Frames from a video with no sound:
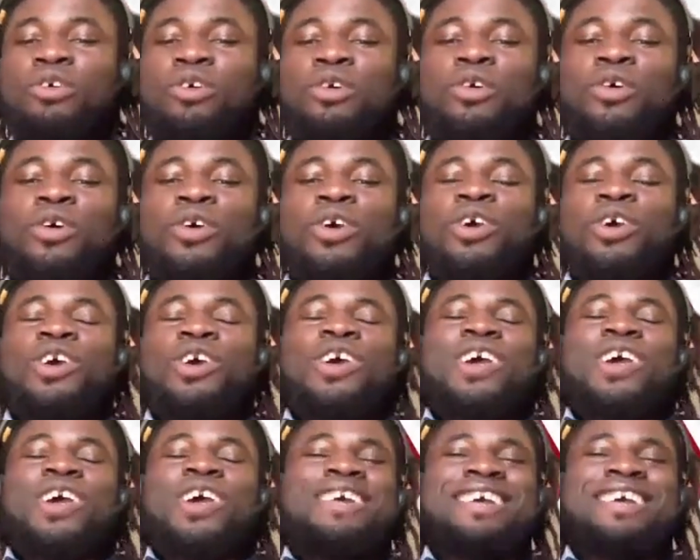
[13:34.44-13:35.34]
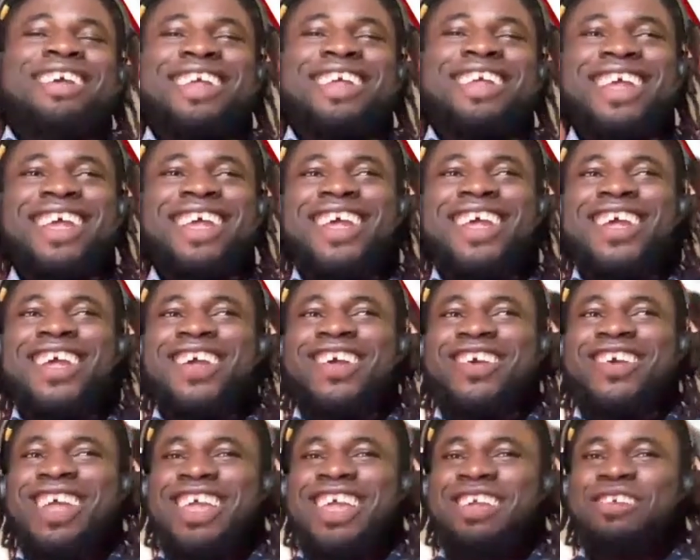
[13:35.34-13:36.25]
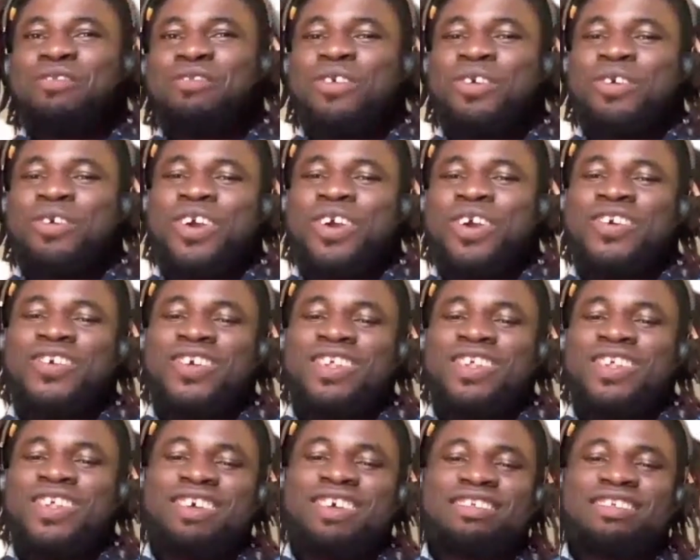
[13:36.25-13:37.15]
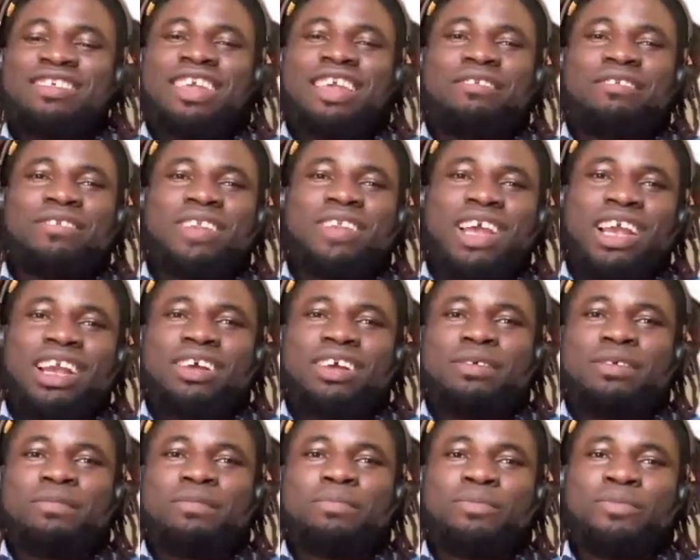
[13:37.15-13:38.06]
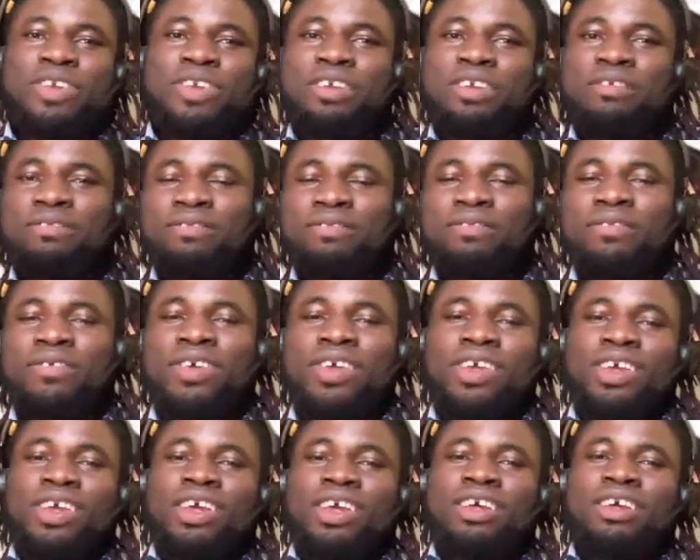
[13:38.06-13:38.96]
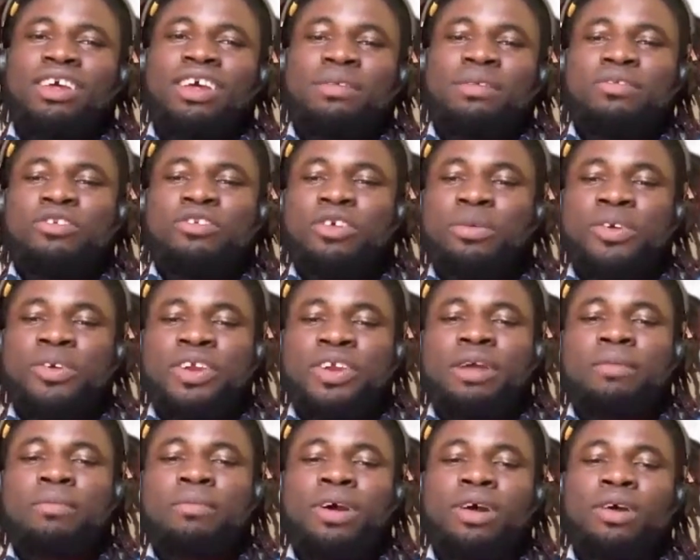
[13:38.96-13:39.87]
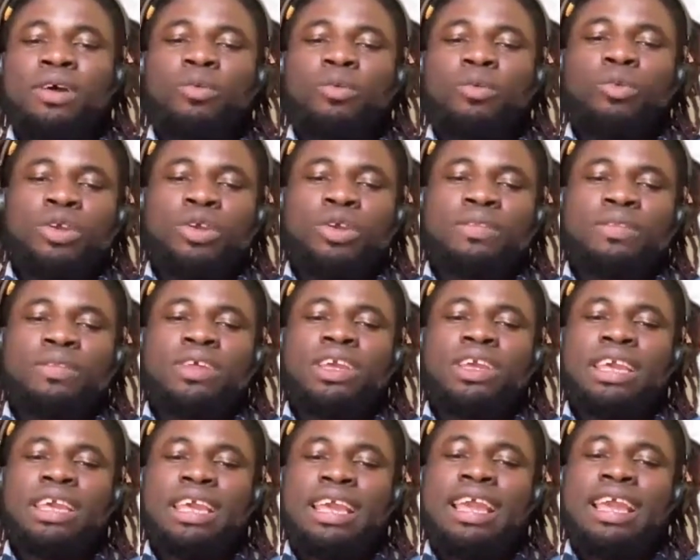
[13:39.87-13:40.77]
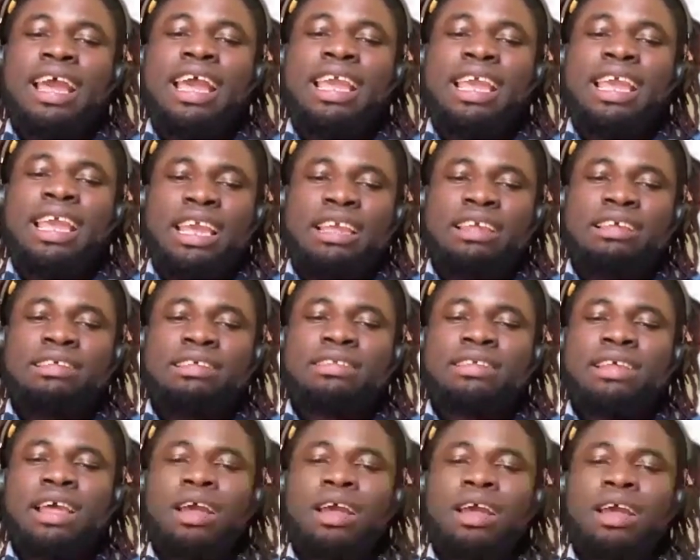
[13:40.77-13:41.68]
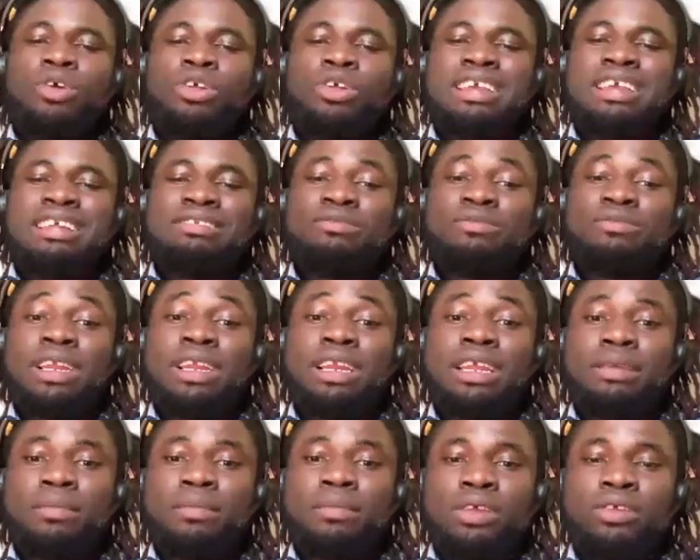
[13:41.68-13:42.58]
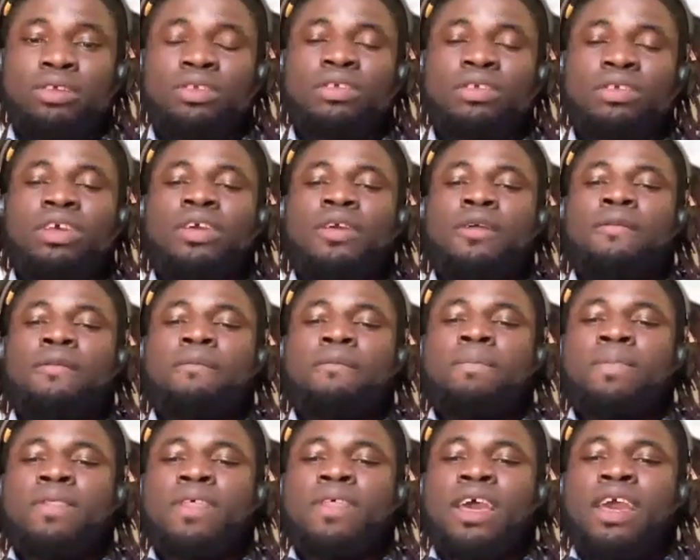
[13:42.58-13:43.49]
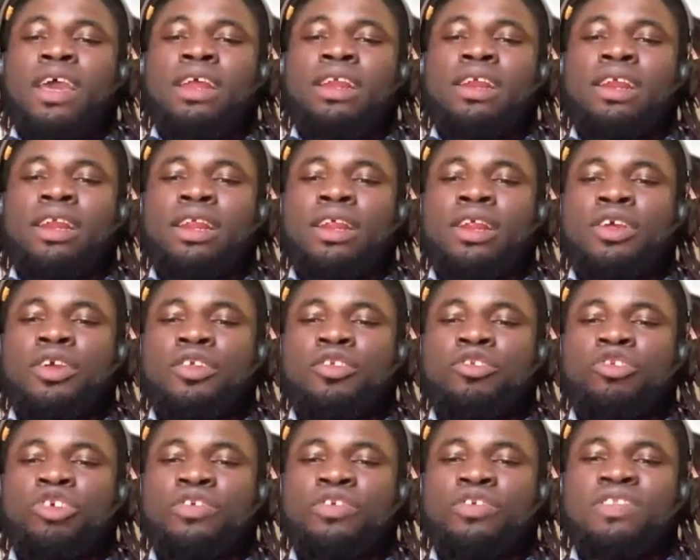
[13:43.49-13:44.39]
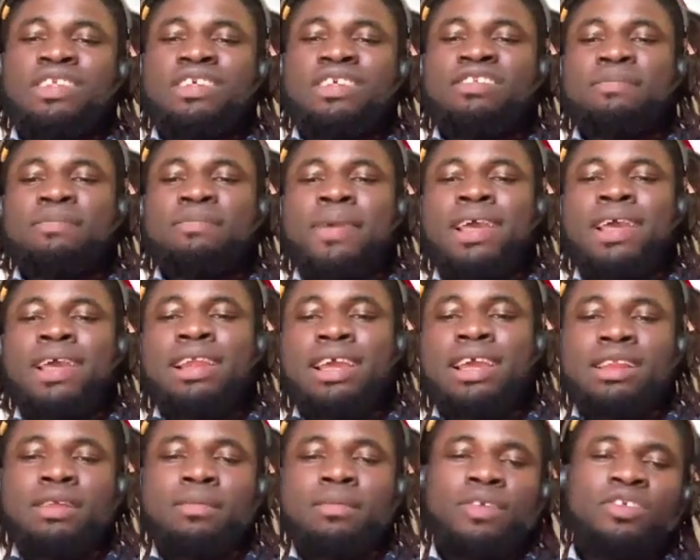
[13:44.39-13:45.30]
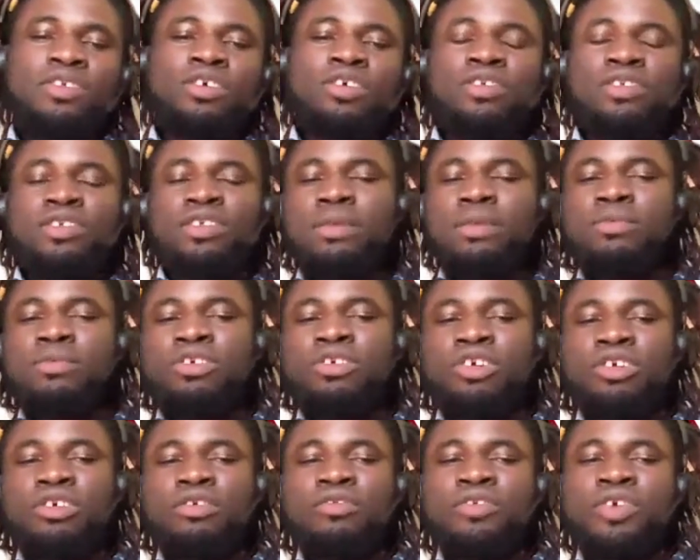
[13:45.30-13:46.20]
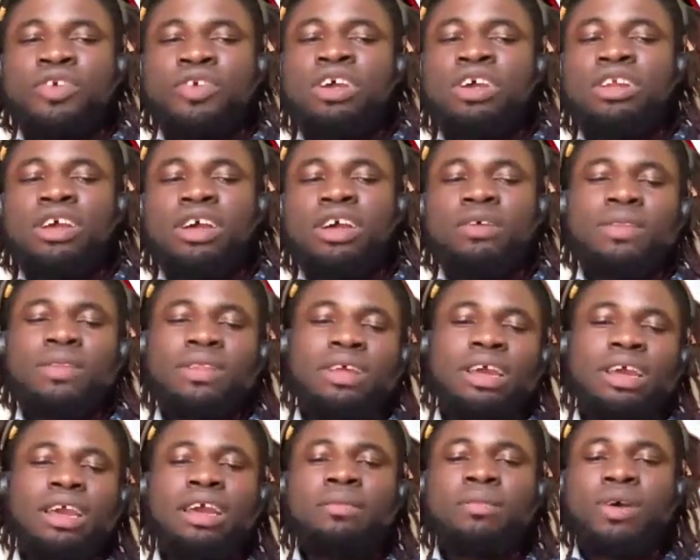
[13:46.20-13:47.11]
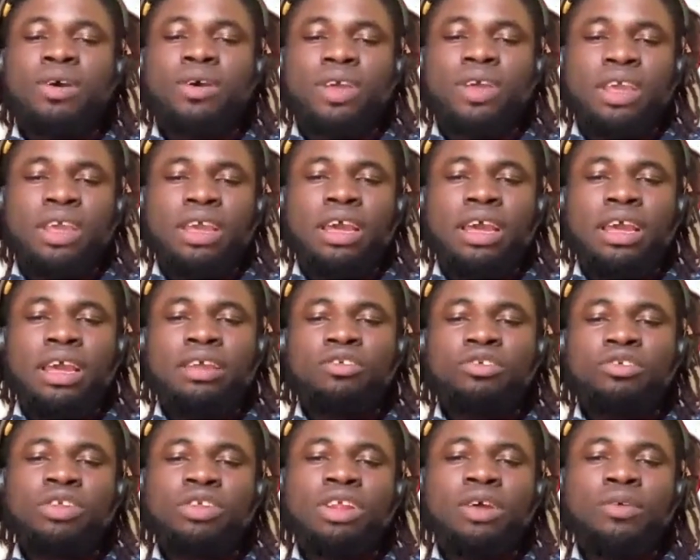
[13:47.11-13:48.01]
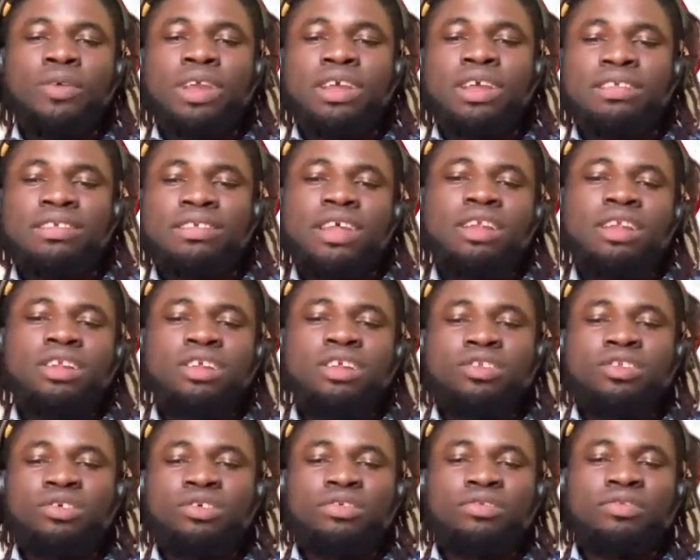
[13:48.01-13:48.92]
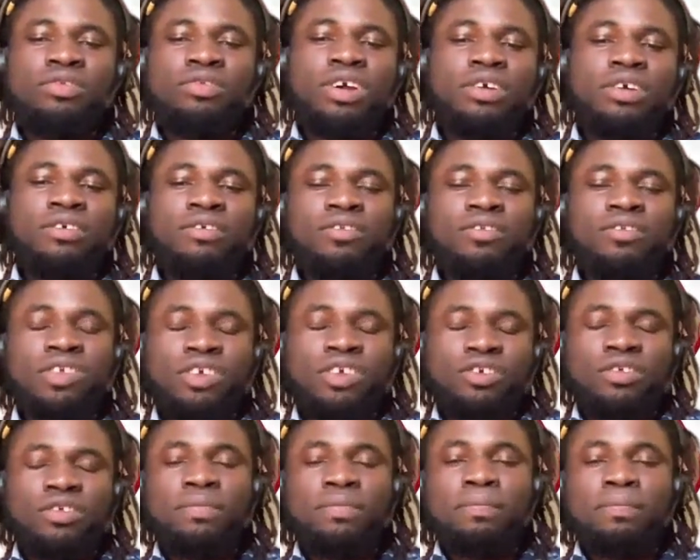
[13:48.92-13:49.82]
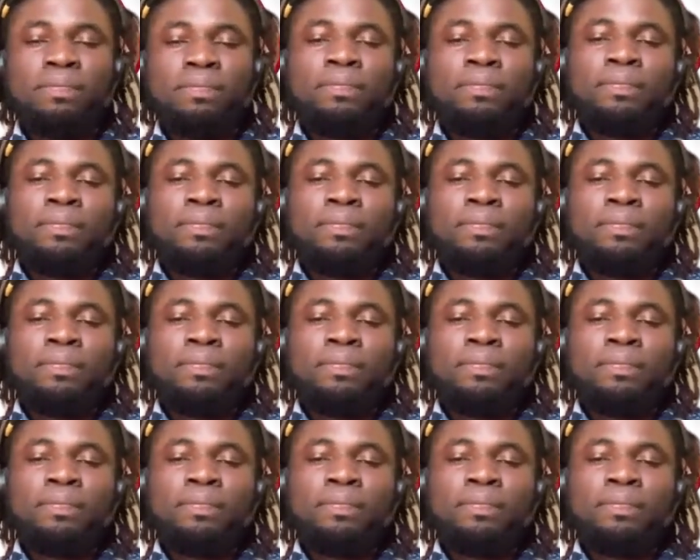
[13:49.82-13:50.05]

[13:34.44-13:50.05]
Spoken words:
So if you could just give like a brief summary about what you think AI is and what it really means, then just dispel any misconception you've heard out there about AI so that we can set the tone for our conversation.